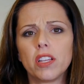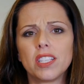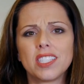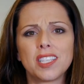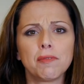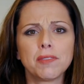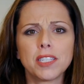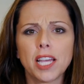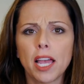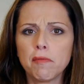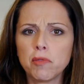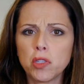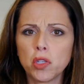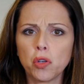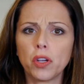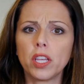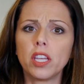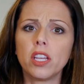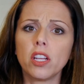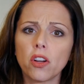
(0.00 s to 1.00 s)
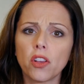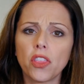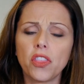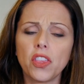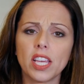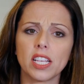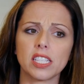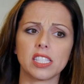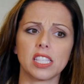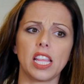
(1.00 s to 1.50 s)
sometimes you'll hear
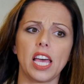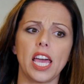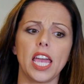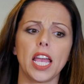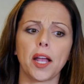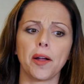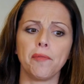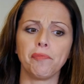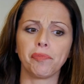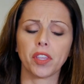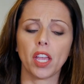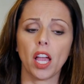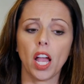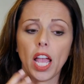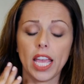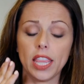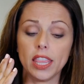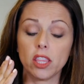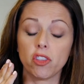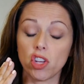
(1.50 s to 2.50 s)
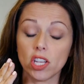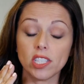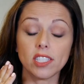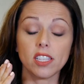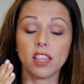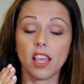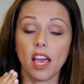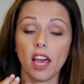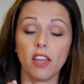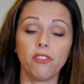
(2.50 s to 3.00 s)
things like, just
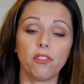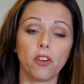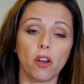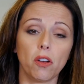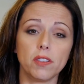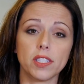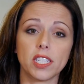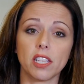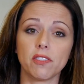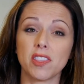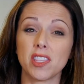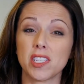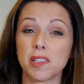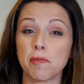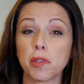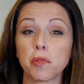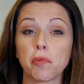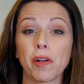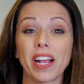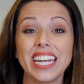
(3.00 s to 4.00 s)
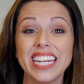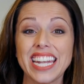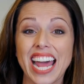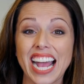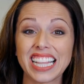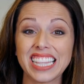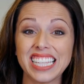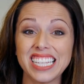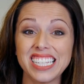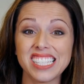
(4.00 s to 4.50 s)
in the headphones, if somebody's wearing a
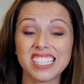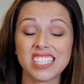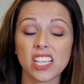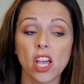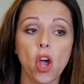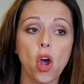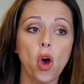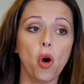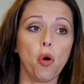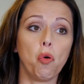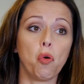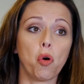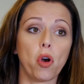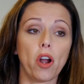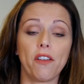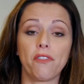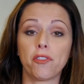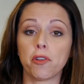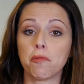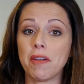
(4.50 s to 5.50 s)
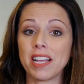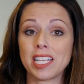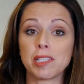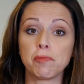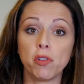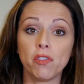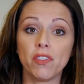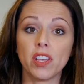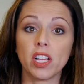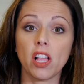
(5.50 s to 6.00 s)
necklace, or if their mic's
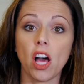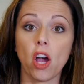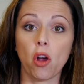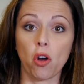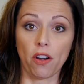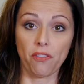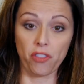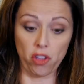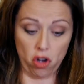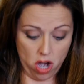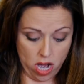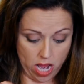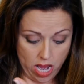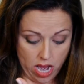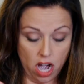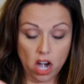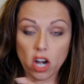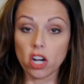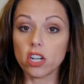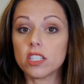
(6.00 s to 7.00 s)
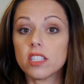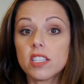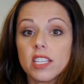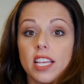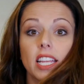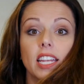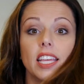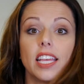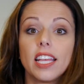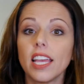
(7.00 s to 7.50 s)
moving a lot, or if their hair is
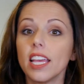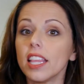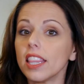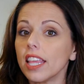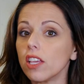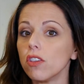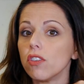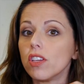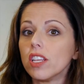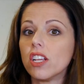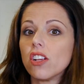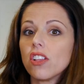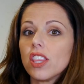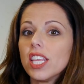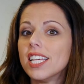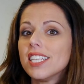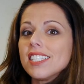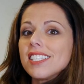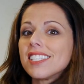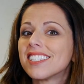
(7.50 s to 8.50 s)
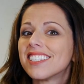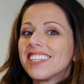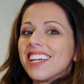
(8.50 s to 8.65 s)
hitting it, like you can hear this.